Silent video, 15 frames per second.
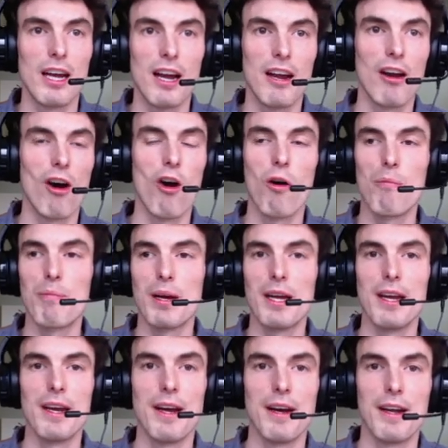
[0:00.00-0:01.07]
and
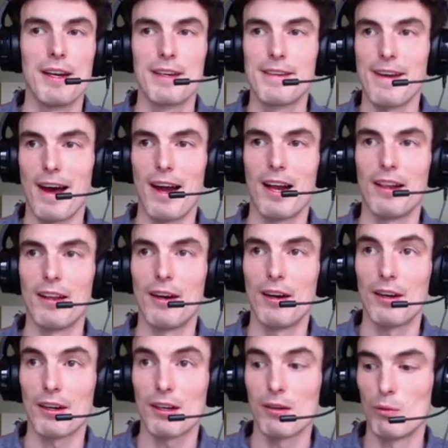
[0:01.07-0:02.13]
open
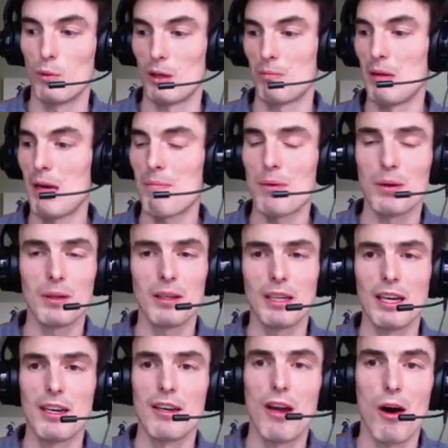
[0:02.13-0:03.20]
dialogue with people you
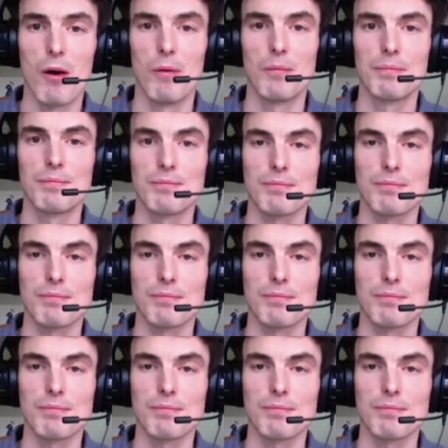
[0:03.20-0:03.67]
didn't know.